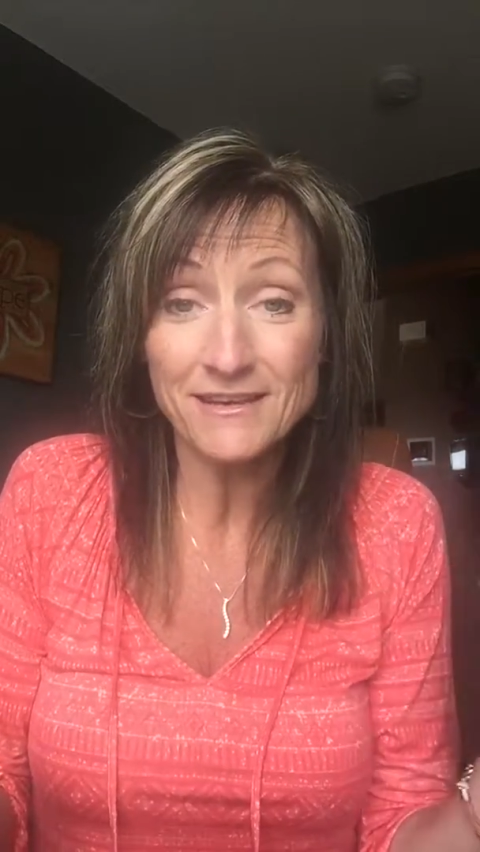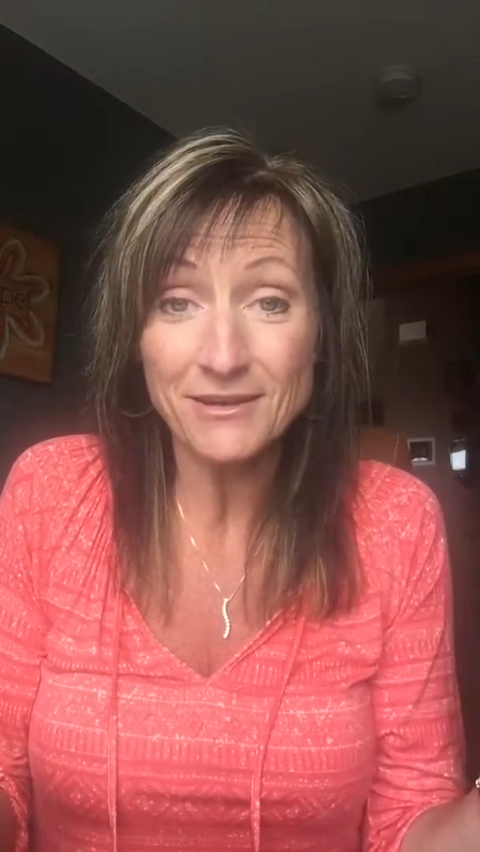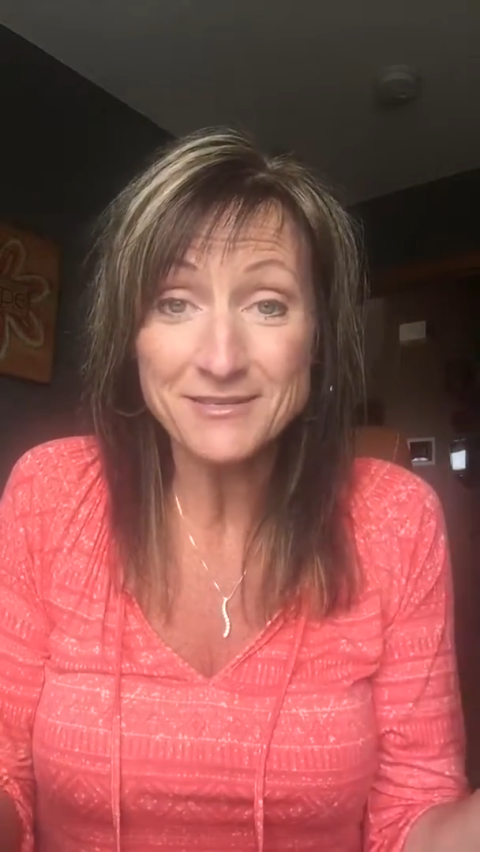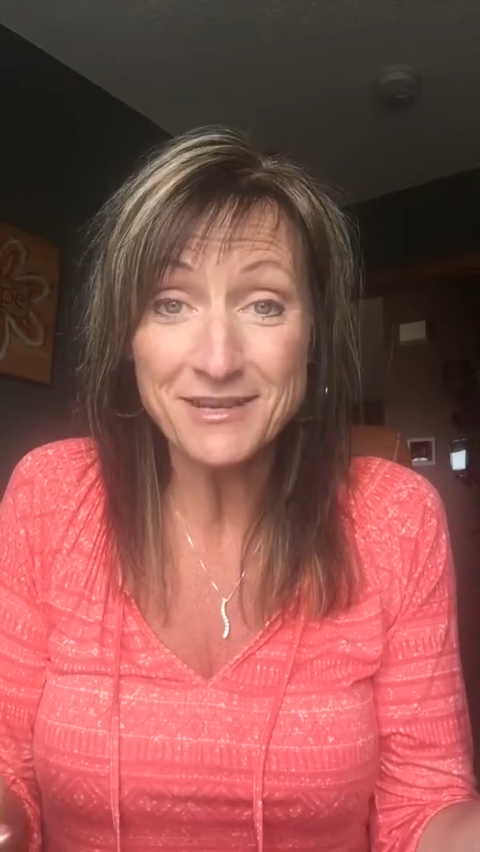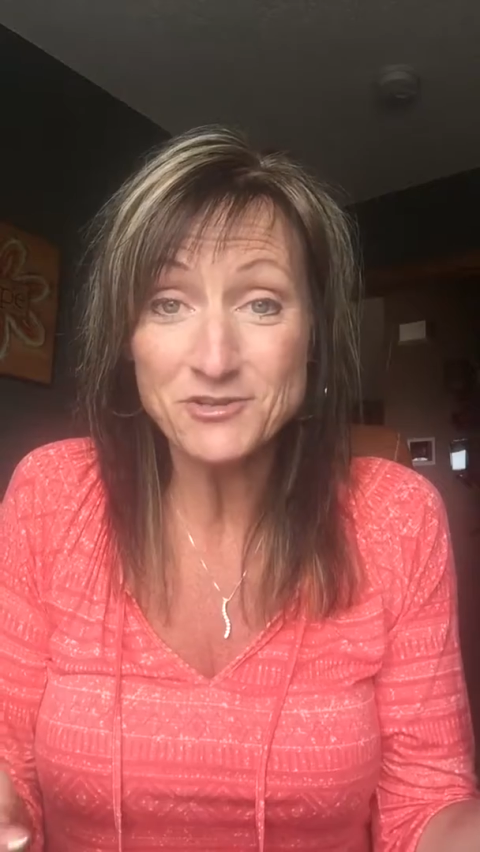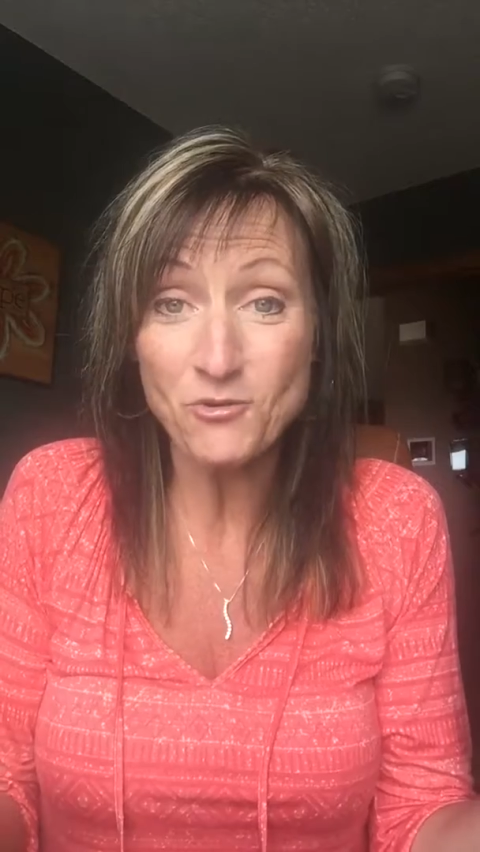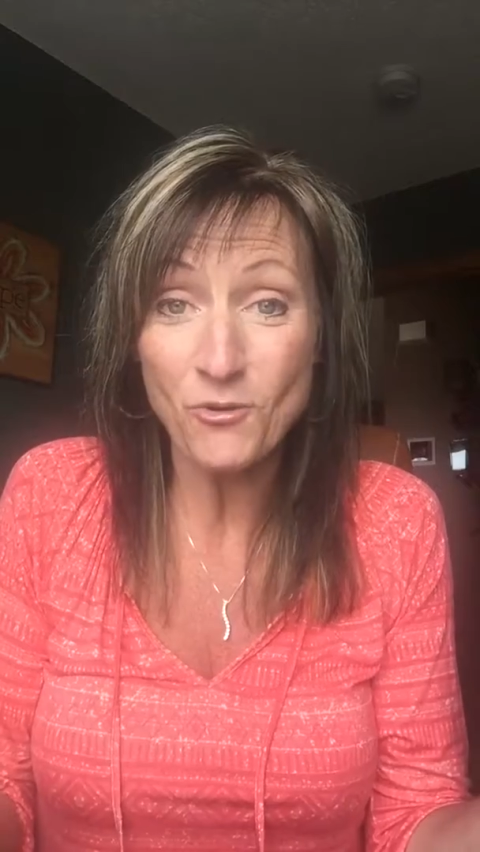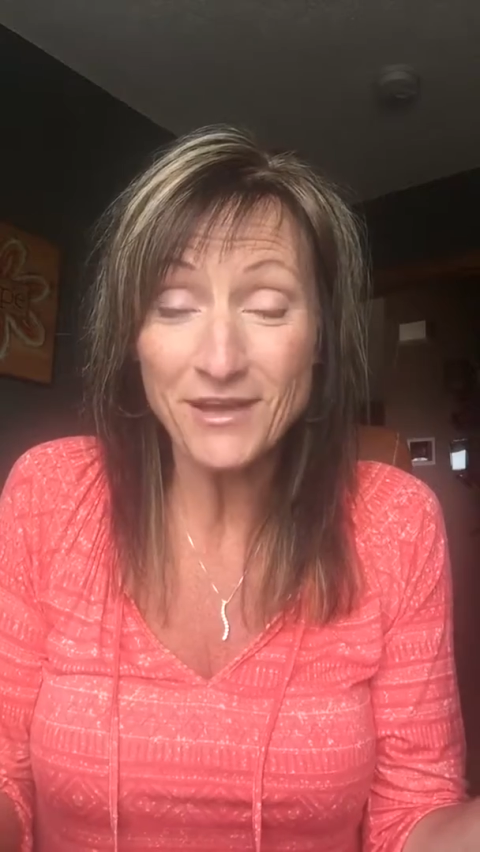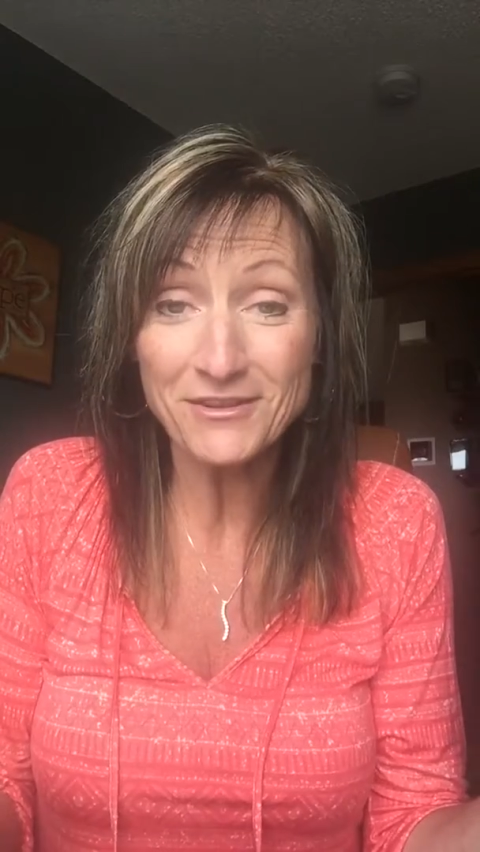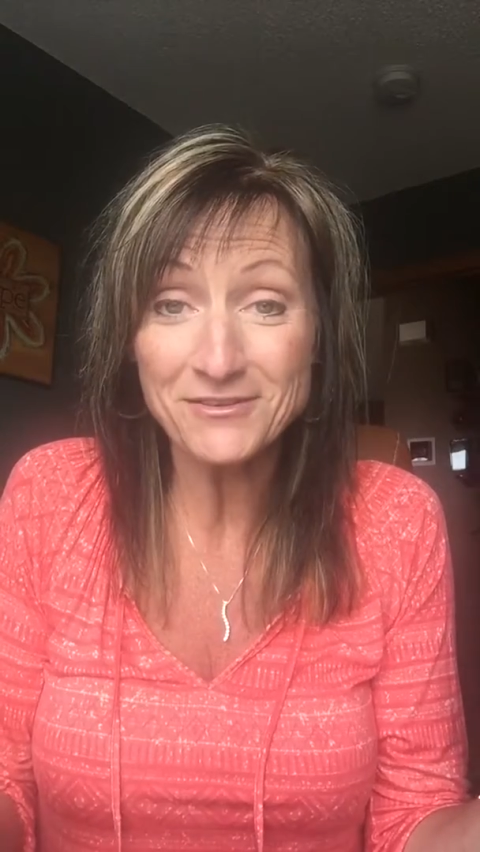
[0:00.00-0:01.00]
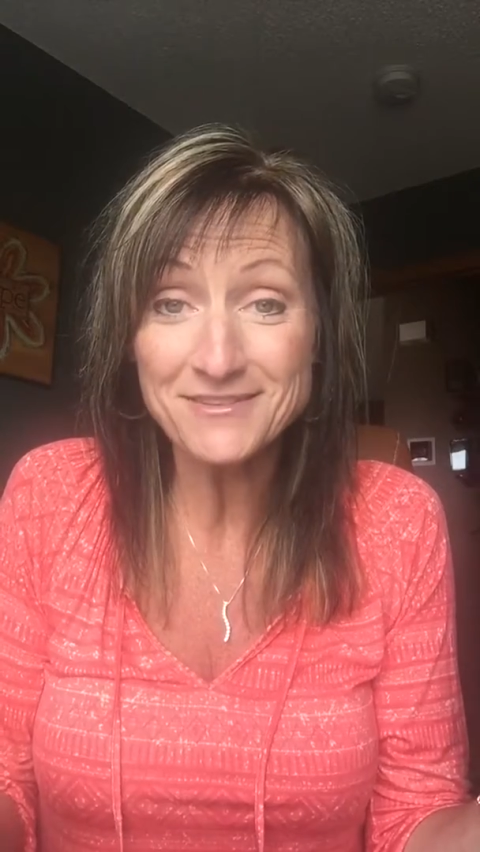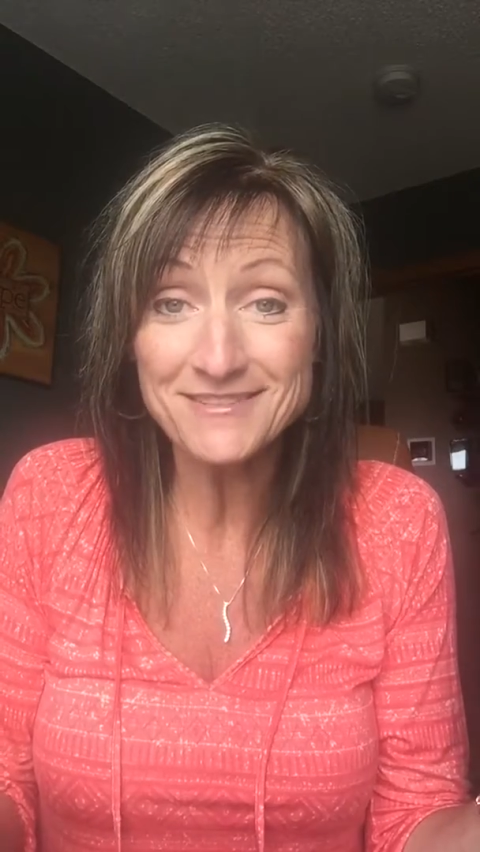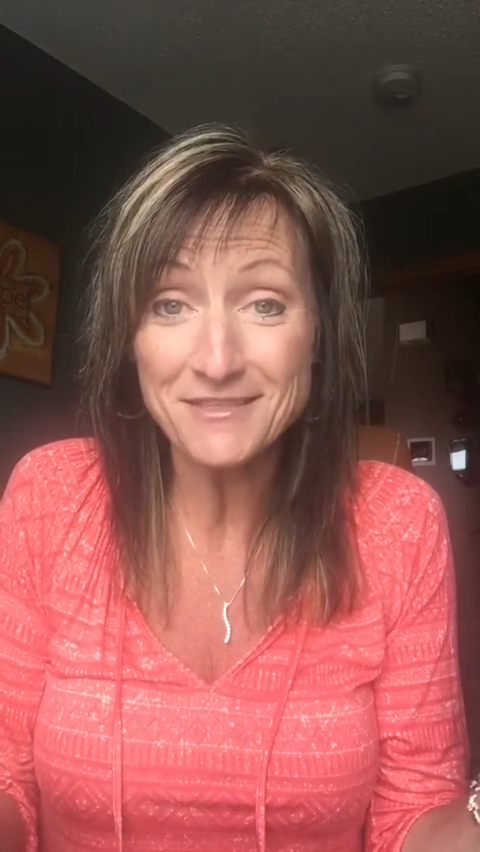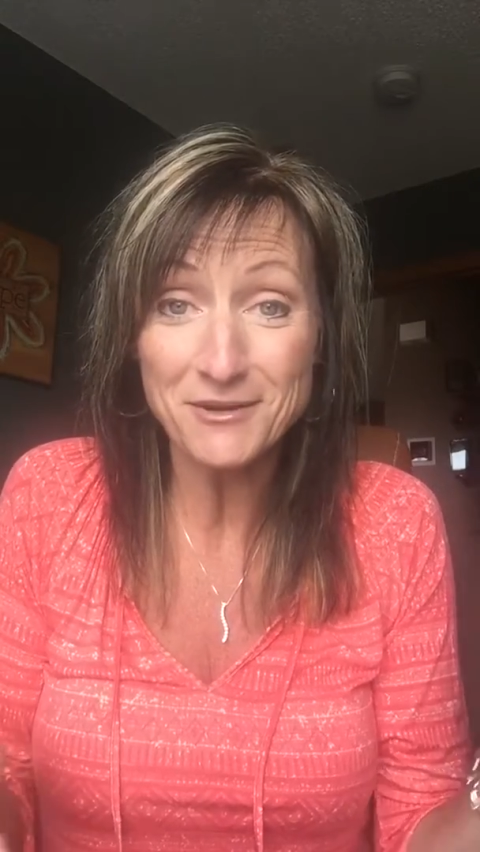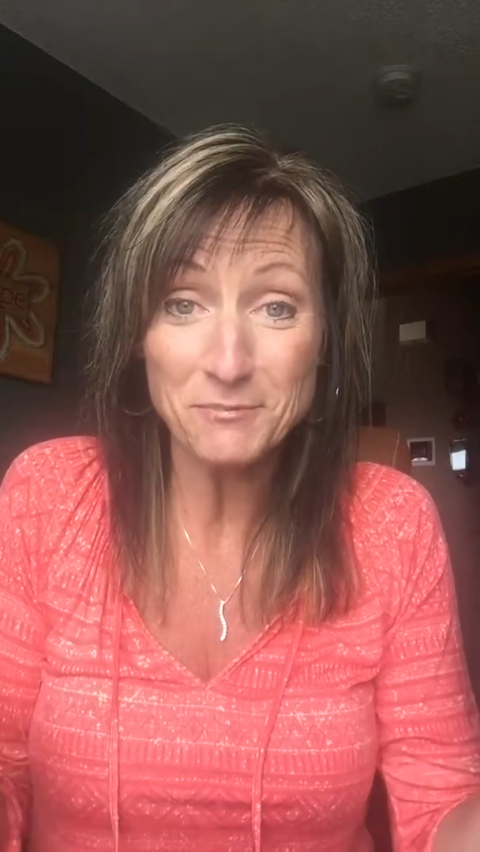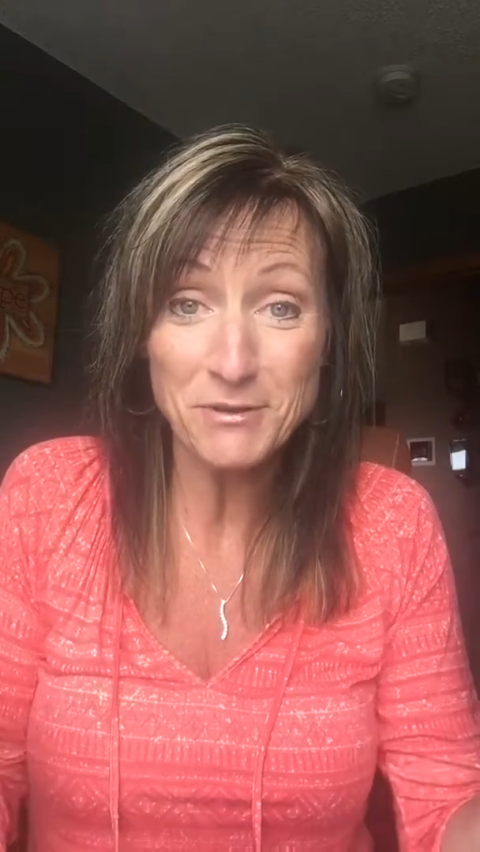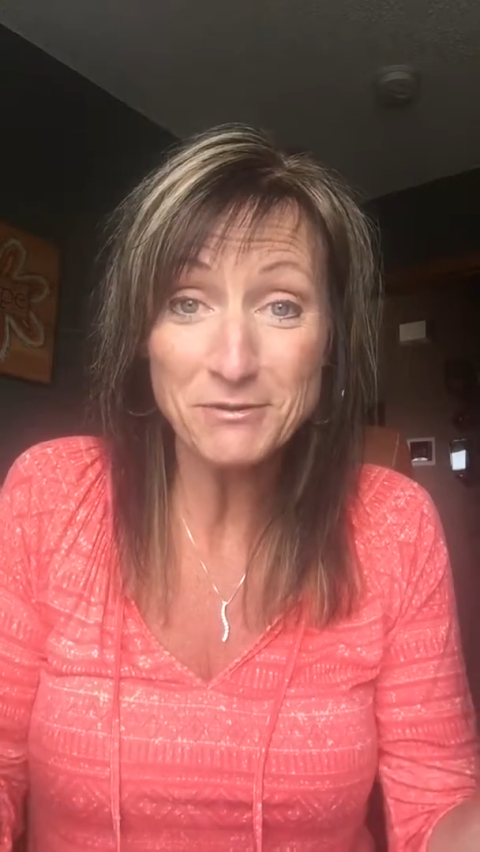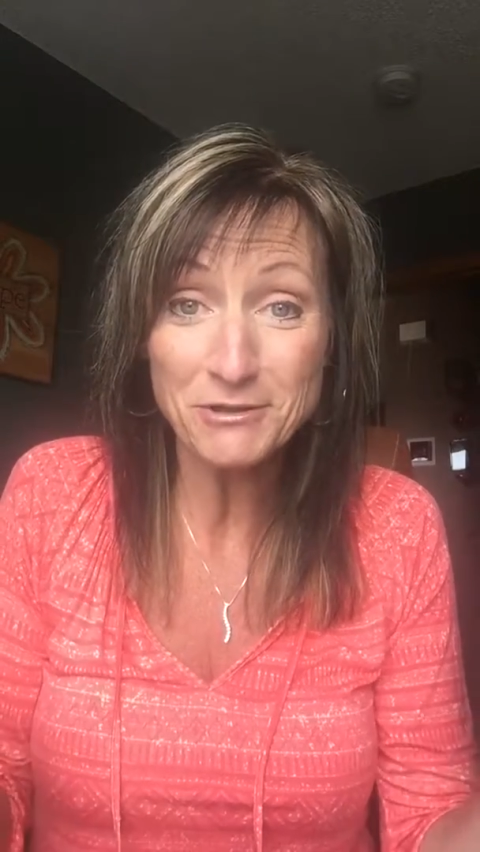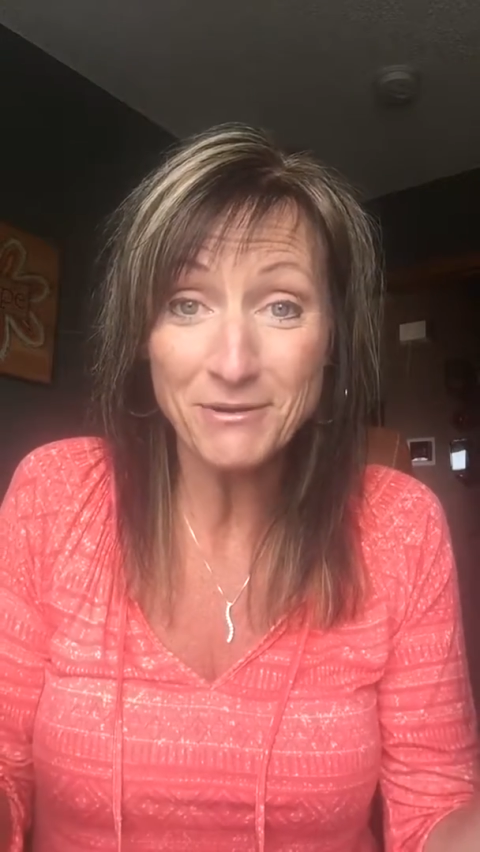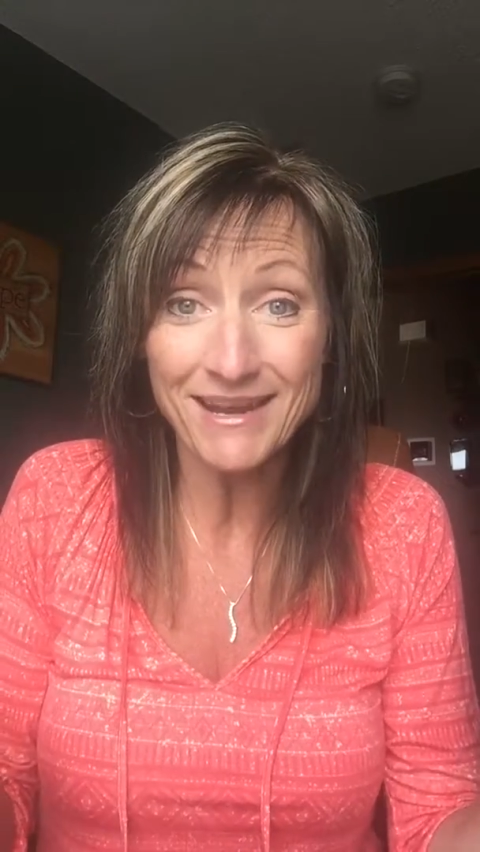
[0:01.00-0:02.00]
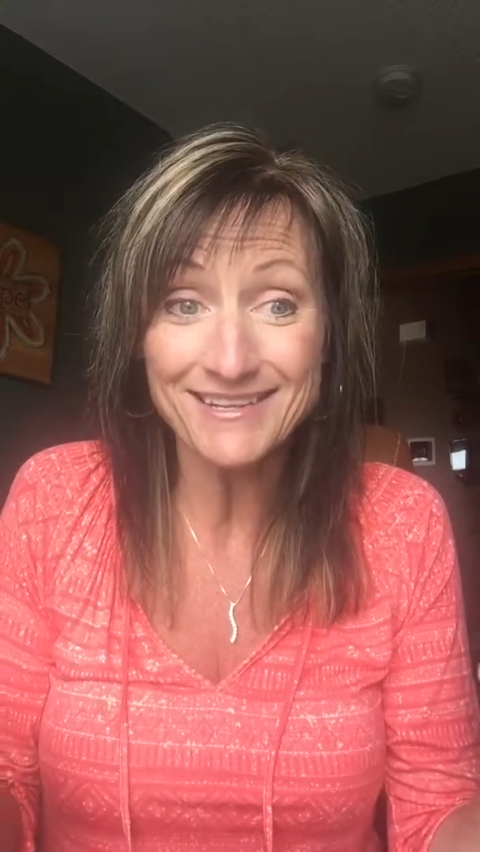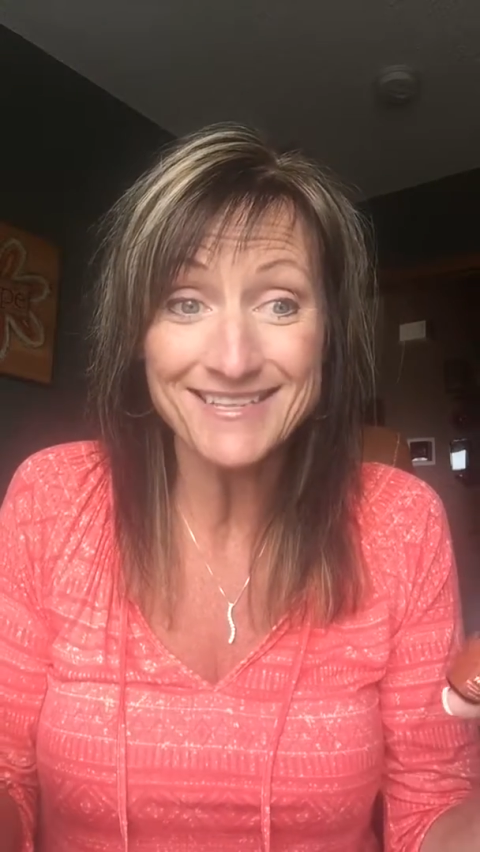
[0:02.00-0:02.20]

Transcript: essential oils, the therapeutic grade,